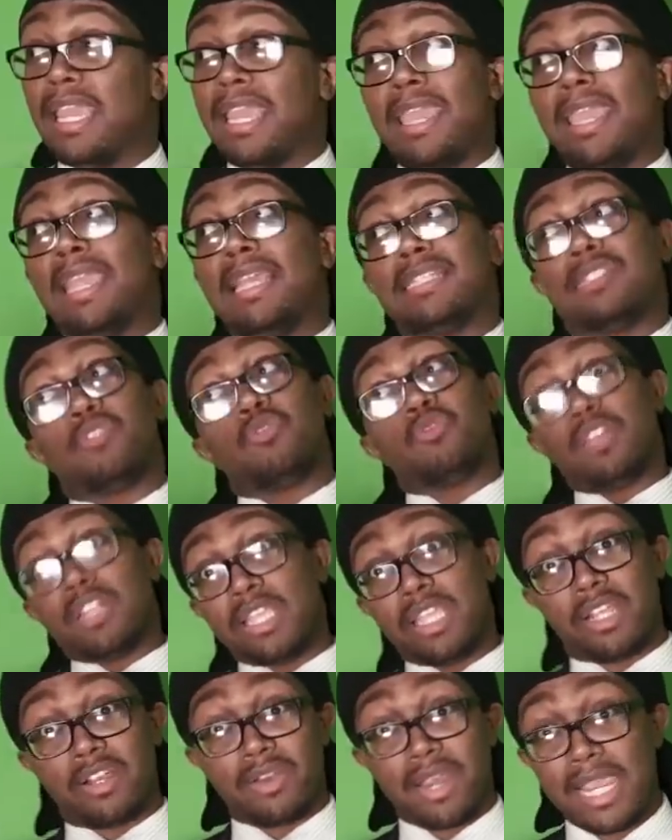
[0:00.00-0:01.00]
It's really
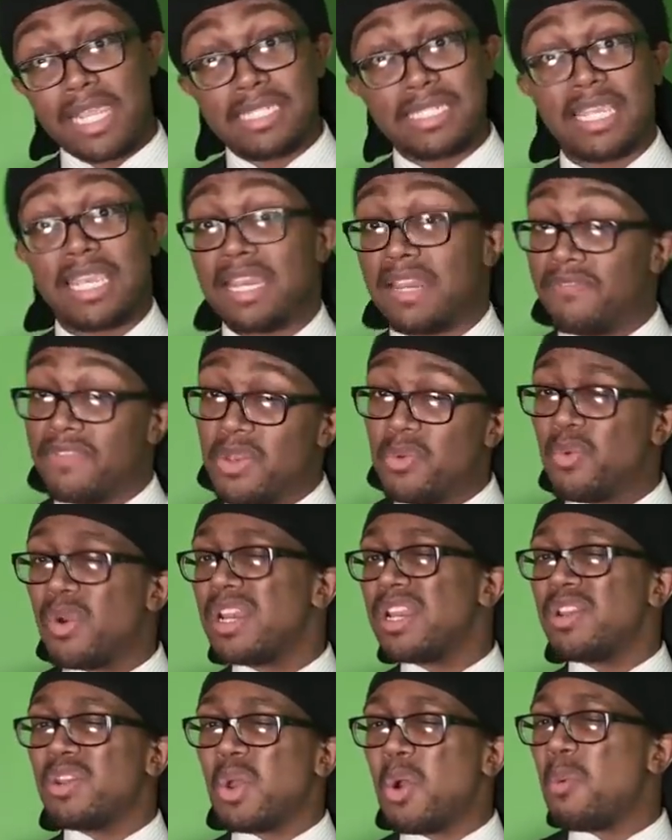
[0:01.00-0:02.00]
crazy, and if you want
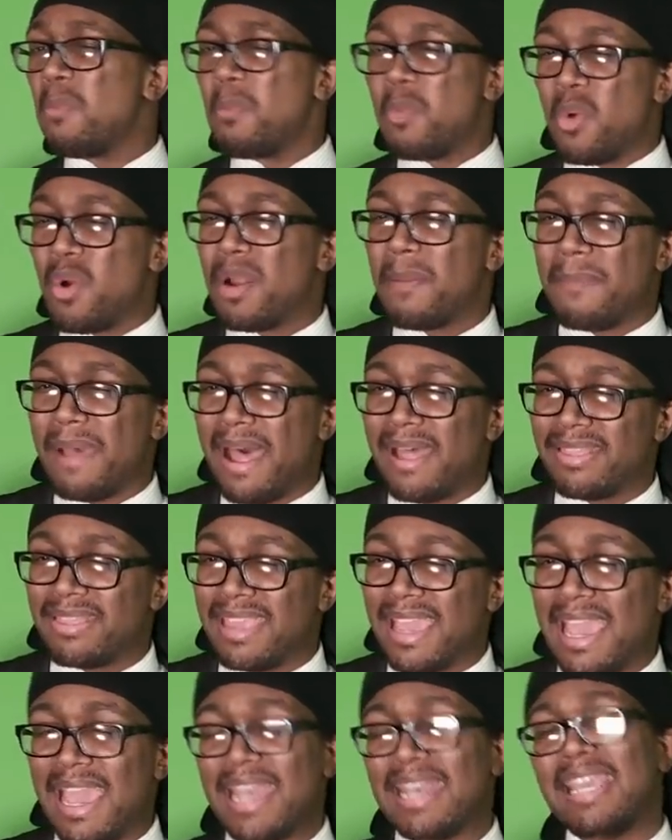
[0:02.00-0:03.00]
to know more about
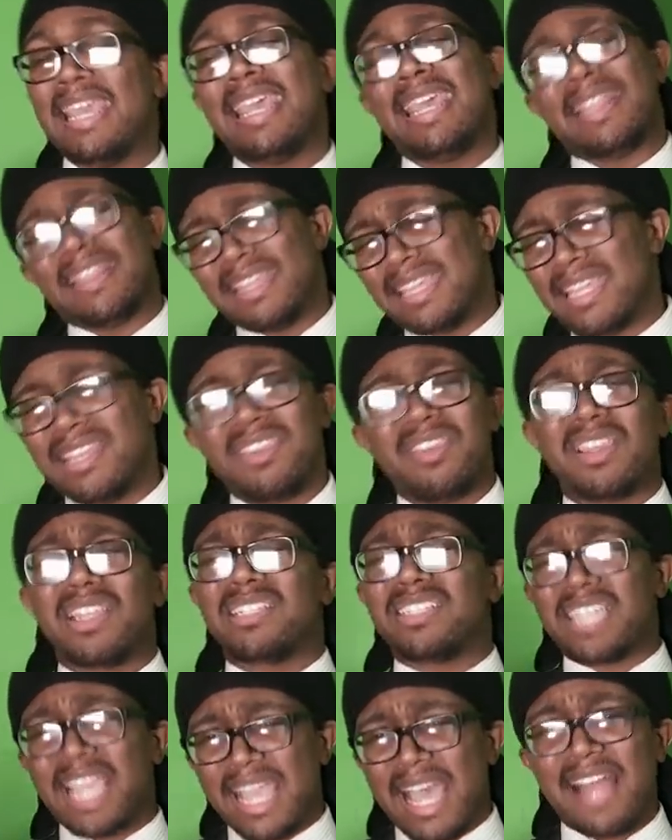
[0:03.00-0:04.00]
that, then you can
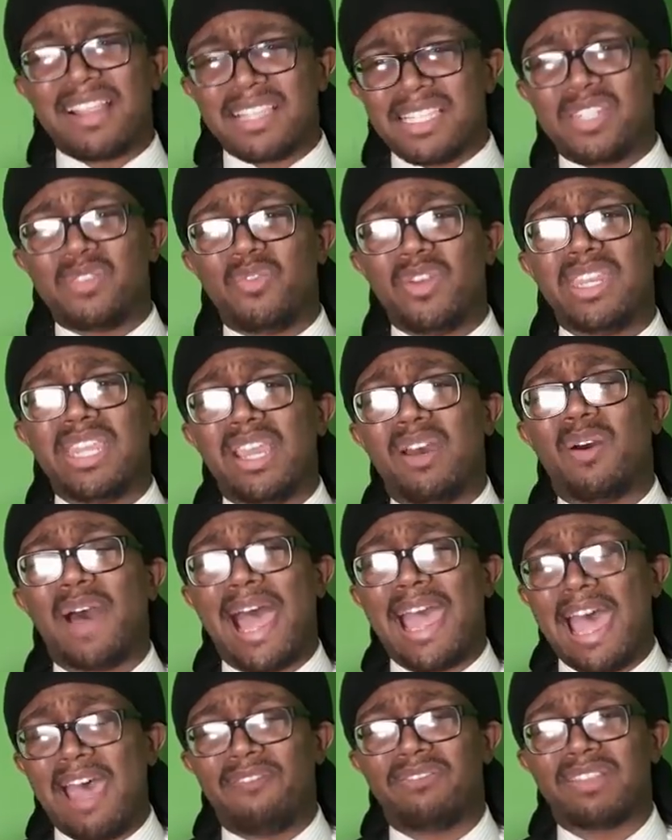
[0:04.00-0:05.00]
check out this video I
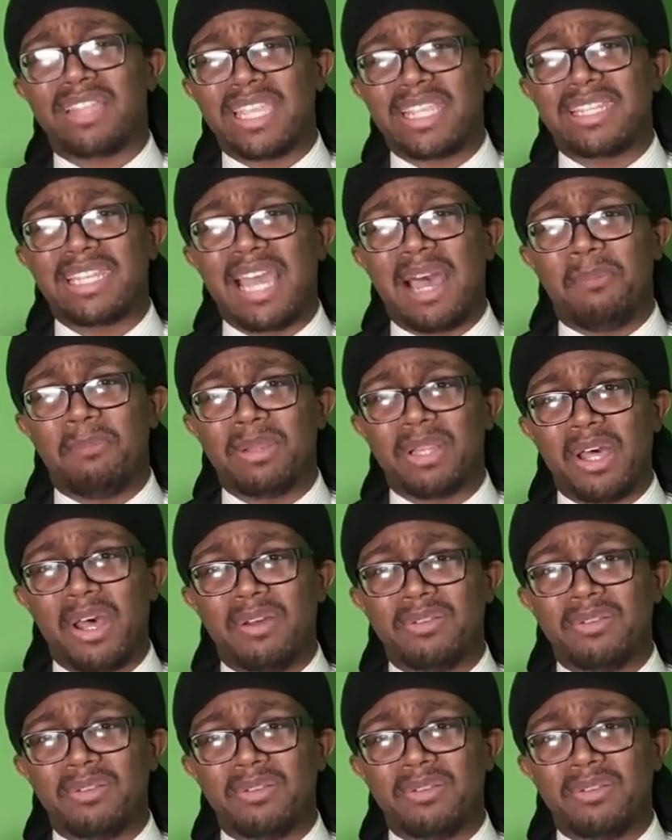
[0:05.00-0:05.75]
have linked down below.